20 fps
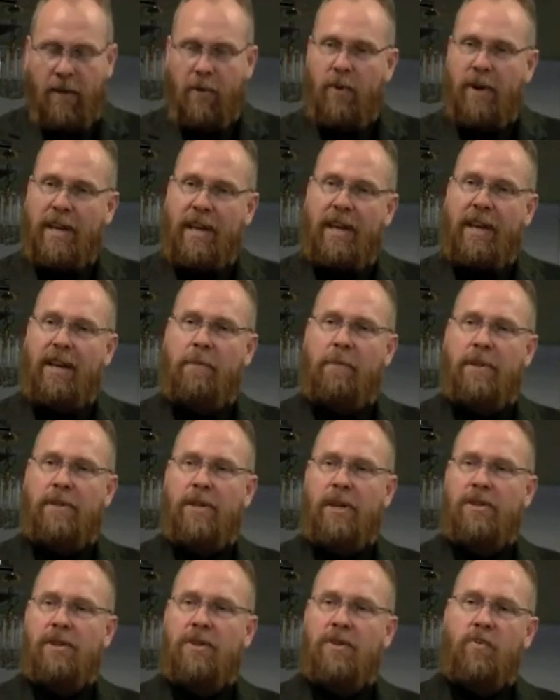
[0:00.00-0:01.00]
We get in
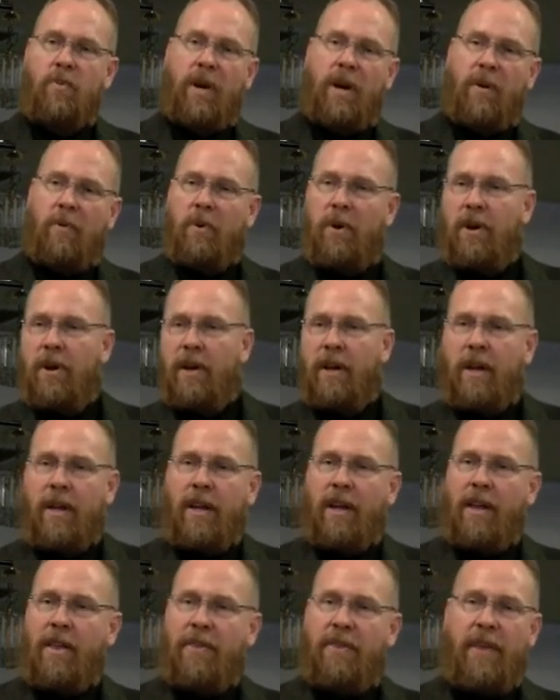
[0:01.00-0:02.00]
positions where we're
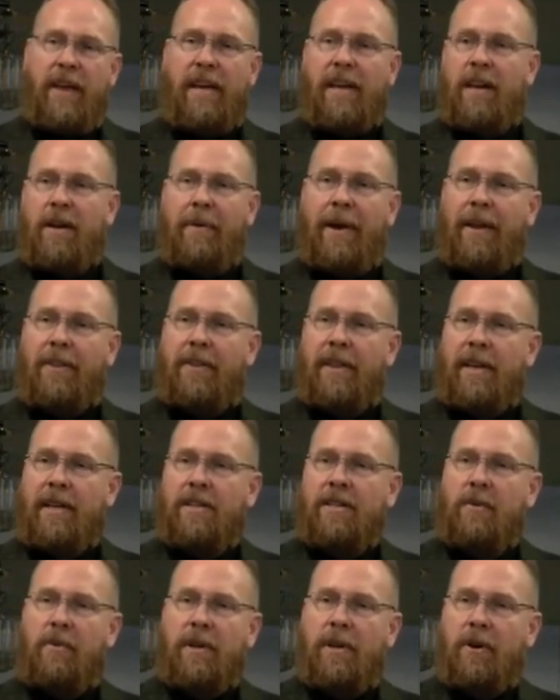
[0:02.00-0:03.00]
thinking about
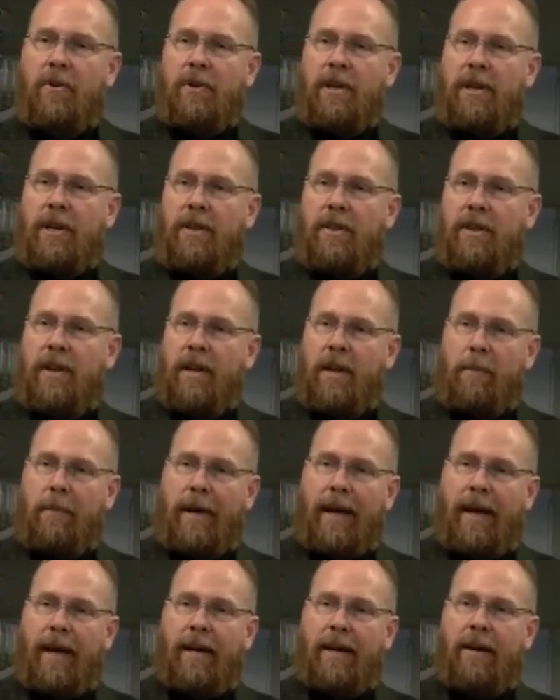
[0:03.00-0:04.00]
things that we don't need to think
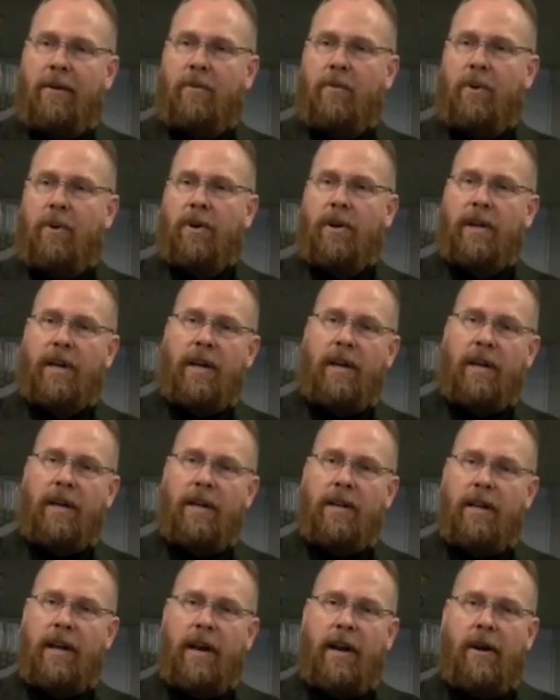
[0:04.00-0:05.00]
about, and we're getting
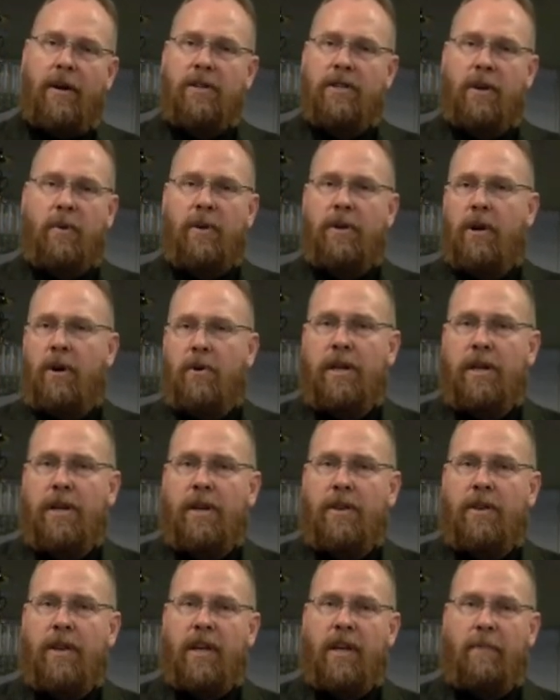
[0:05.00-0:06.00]
into areas that we need
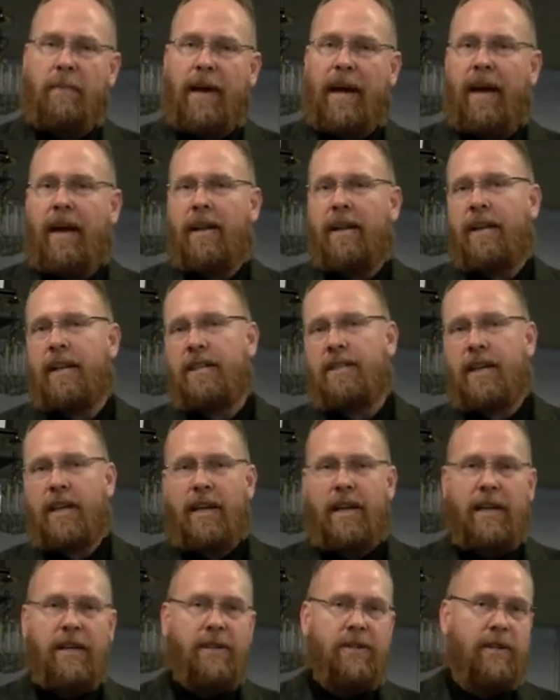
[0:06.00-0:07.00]
to think about, and it's a
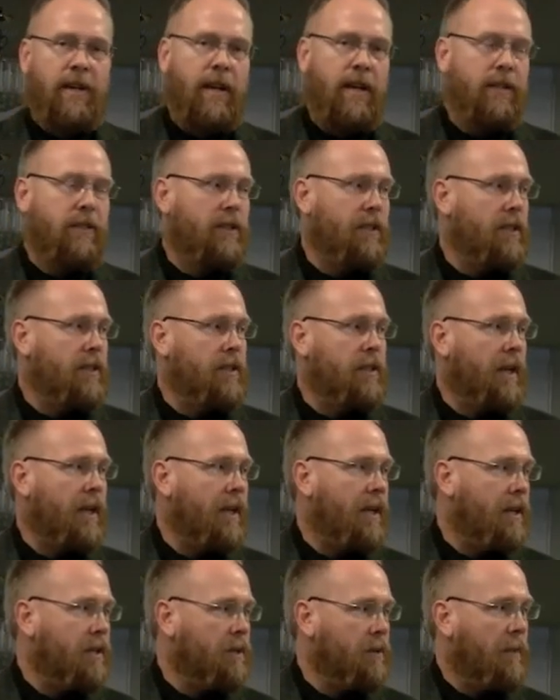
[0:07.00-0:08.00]
he said, she
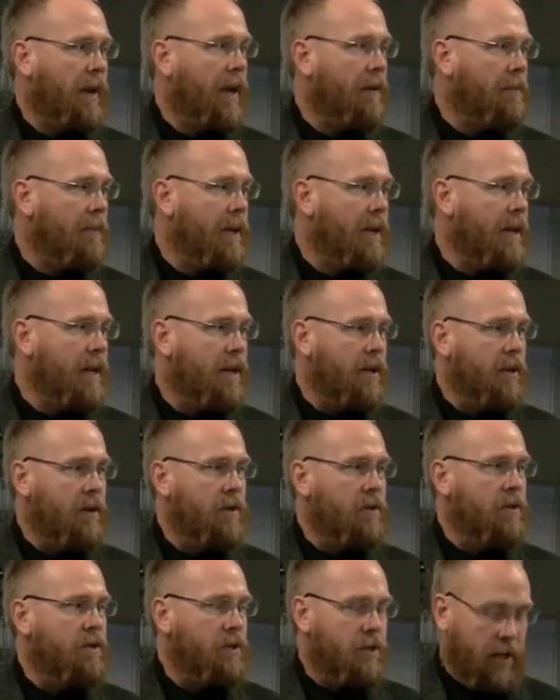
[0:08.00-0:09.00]
said, this about me, you know,
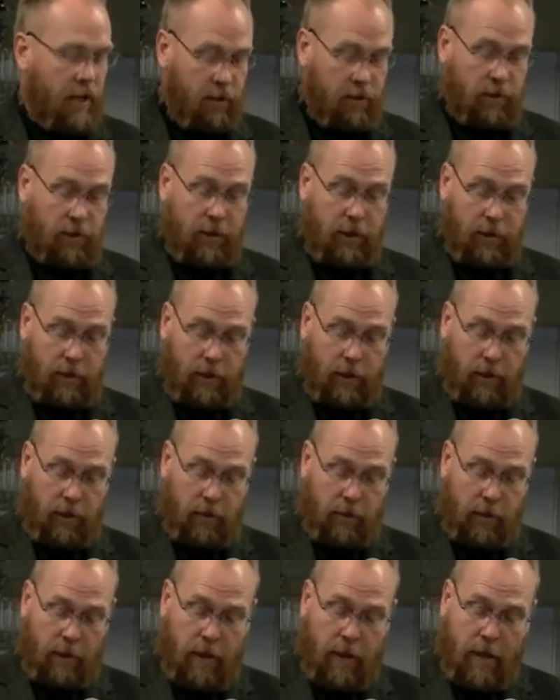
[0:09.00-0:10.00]
and sells, she
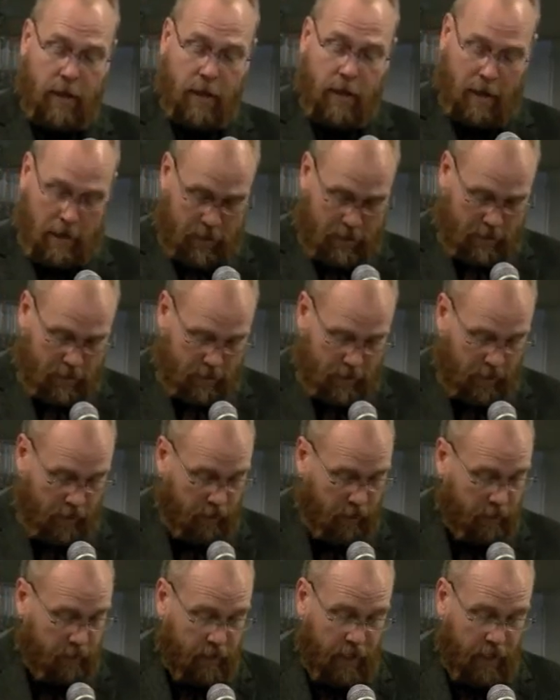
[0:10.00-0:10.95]
sells but